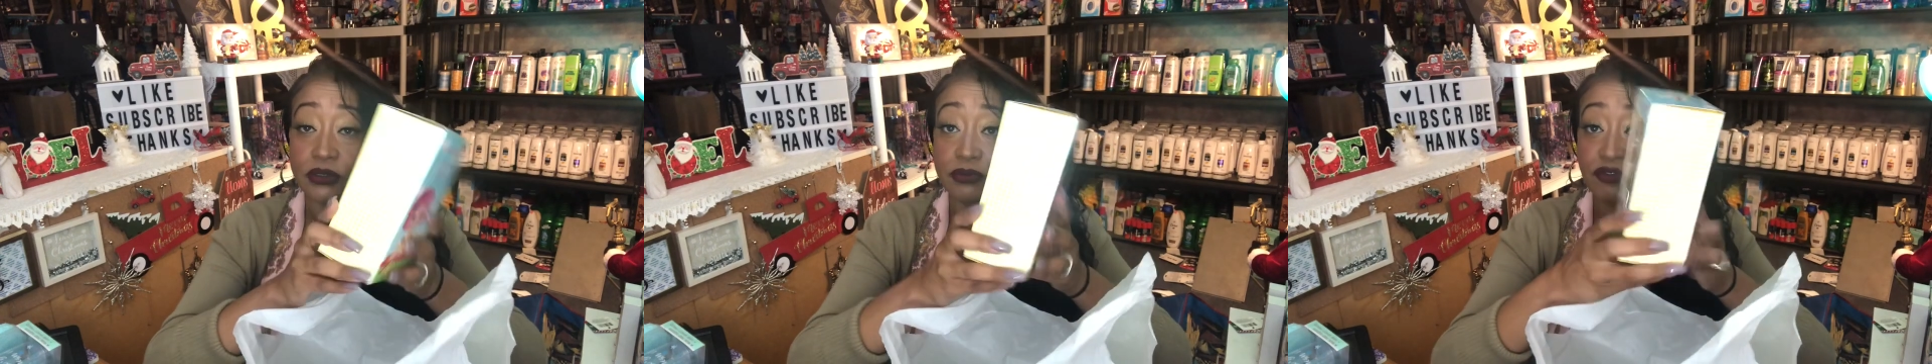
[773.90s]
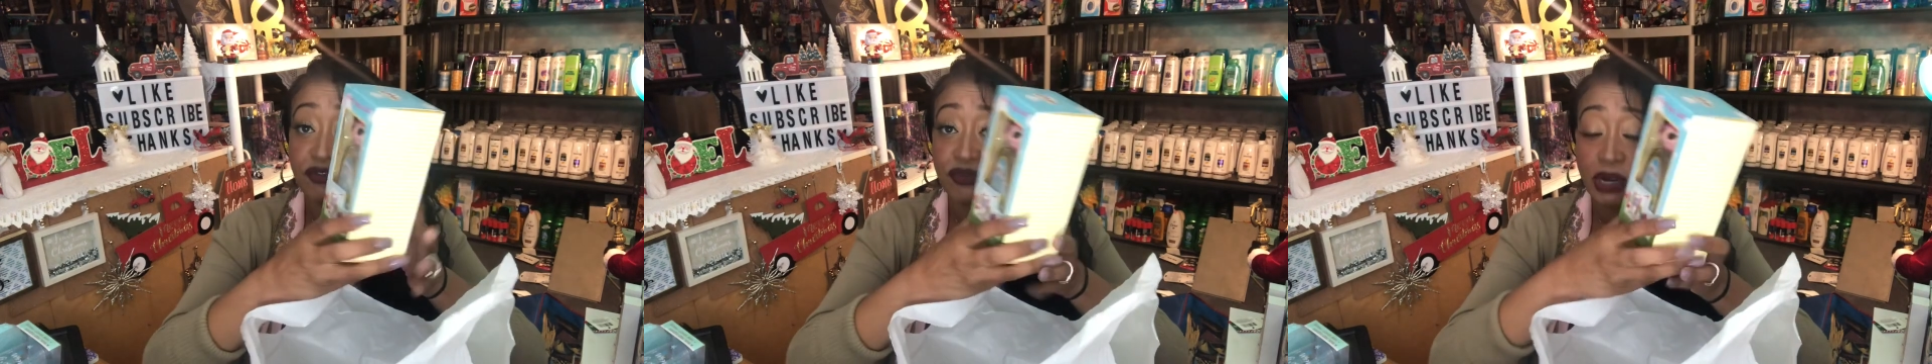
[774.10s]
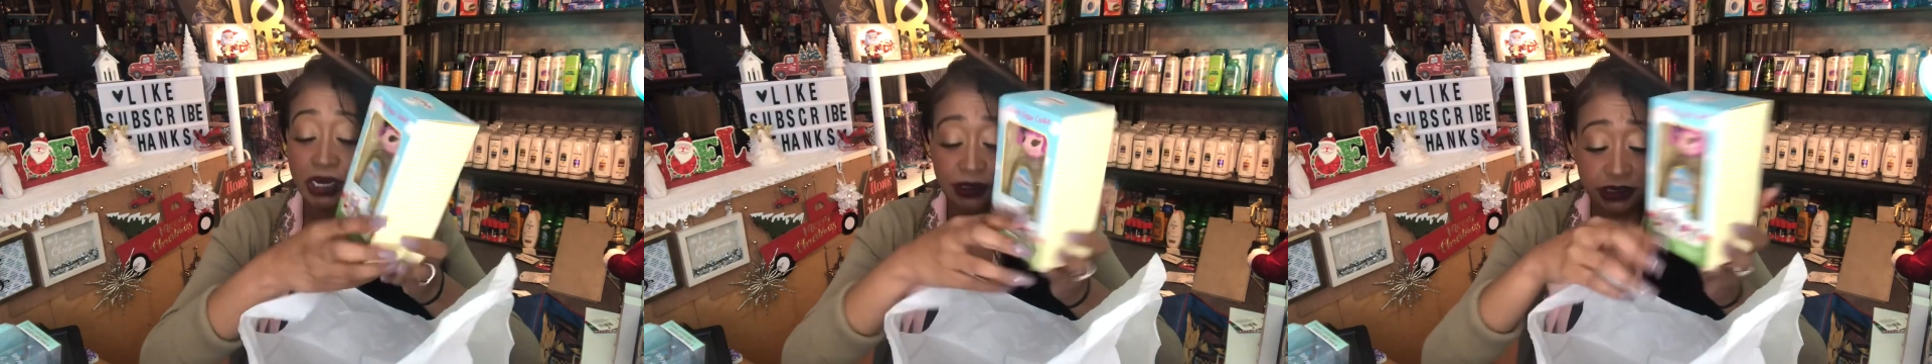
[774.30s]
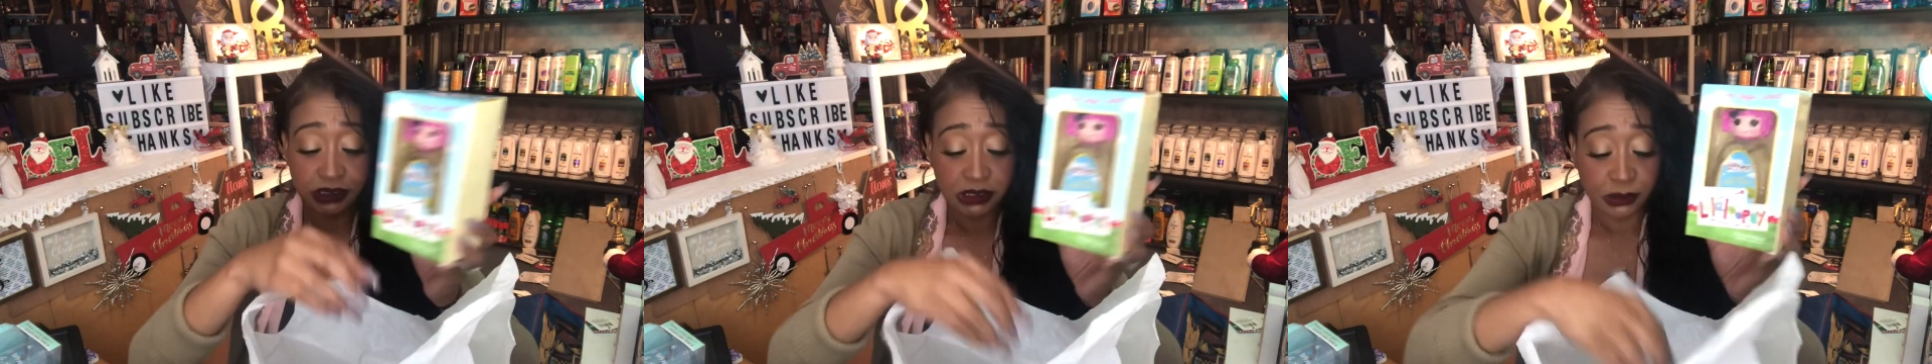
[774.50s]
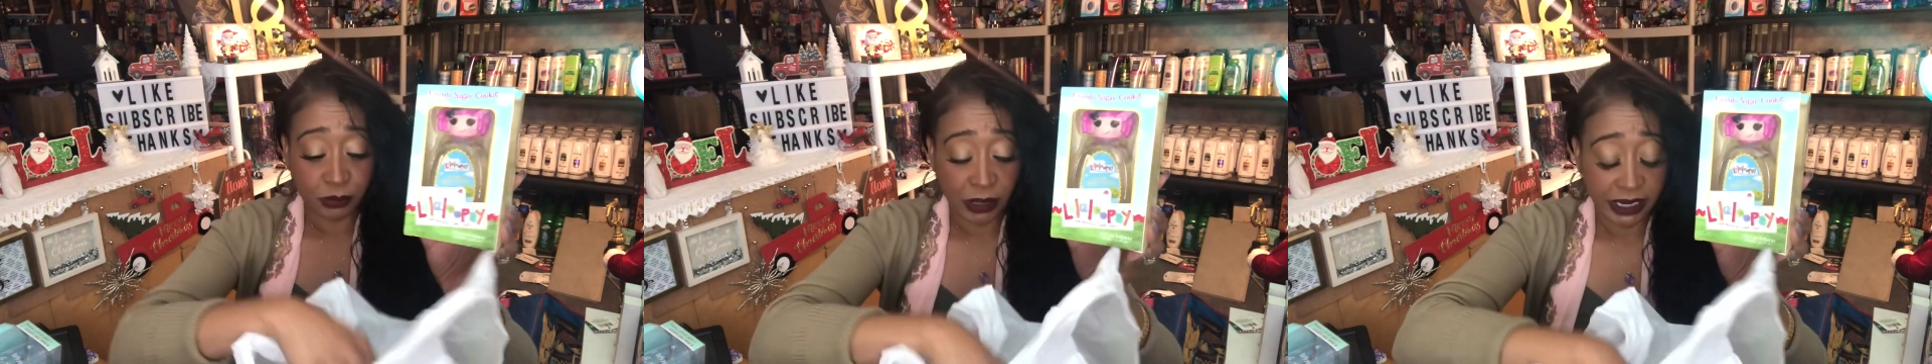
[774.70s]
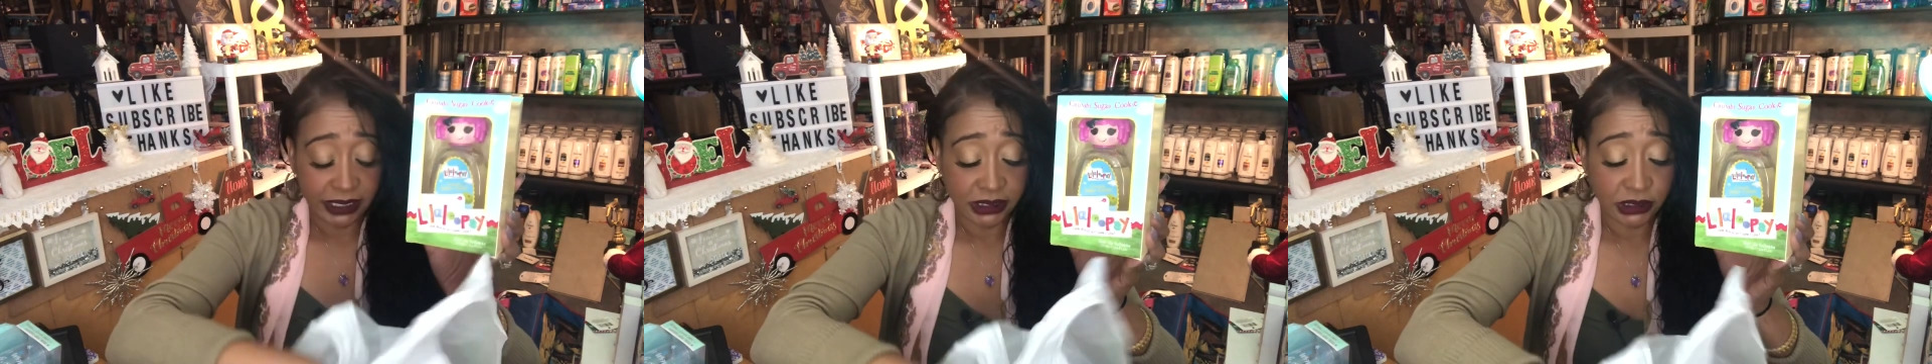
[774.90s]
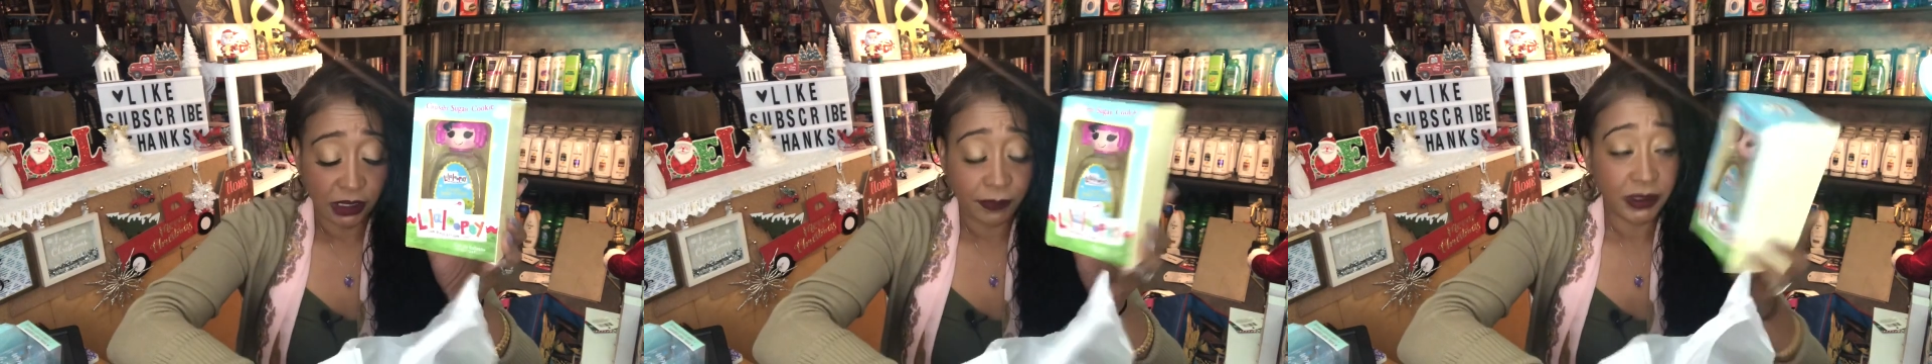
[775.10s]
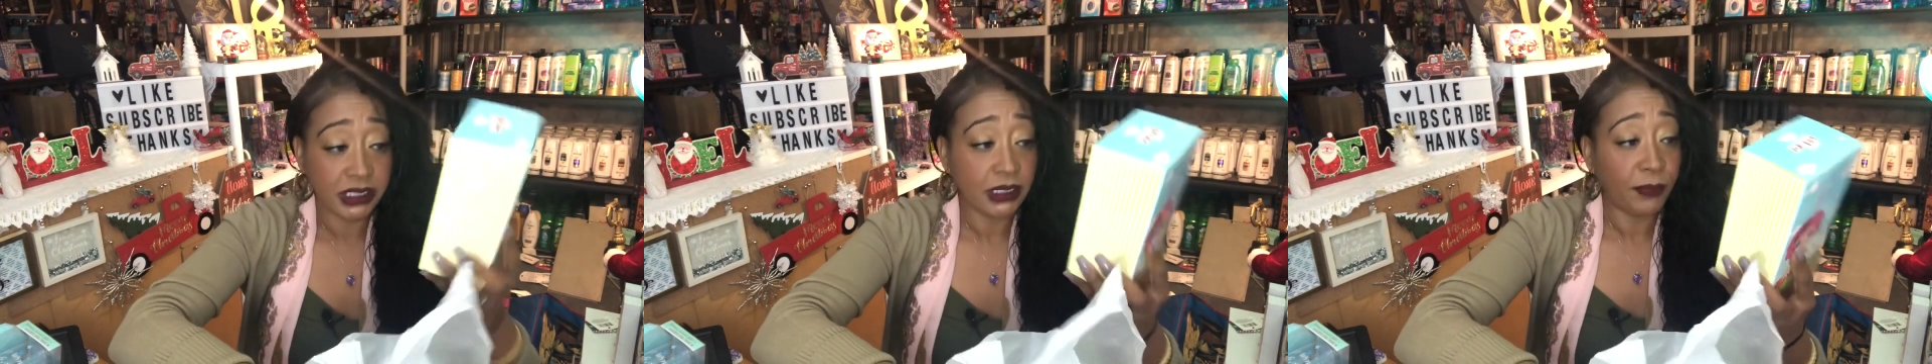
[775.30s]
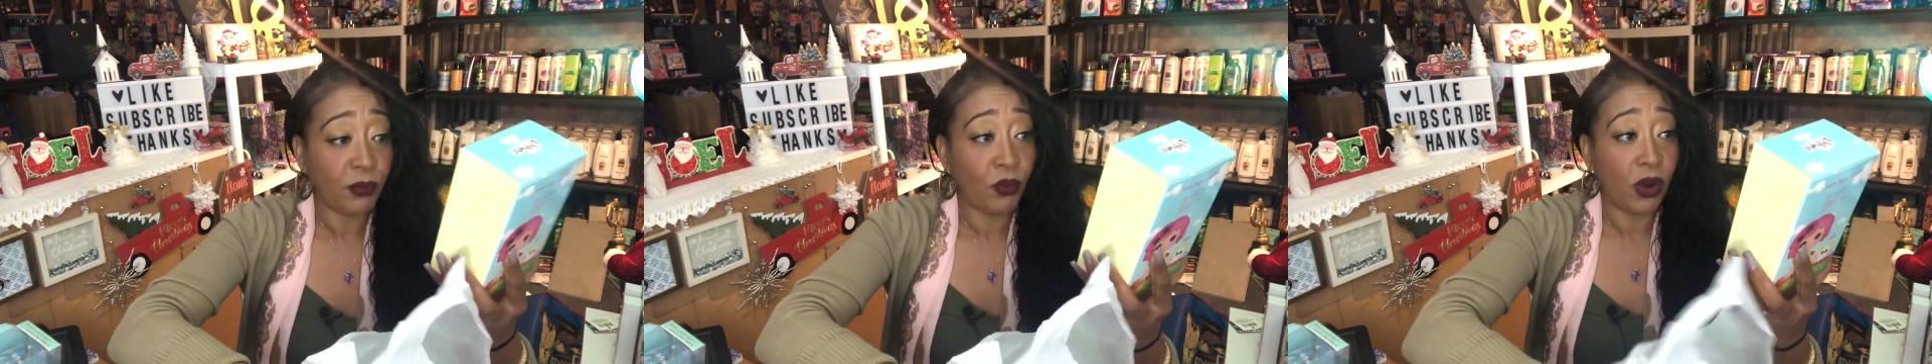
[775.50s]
fragrance sprays. So I picked up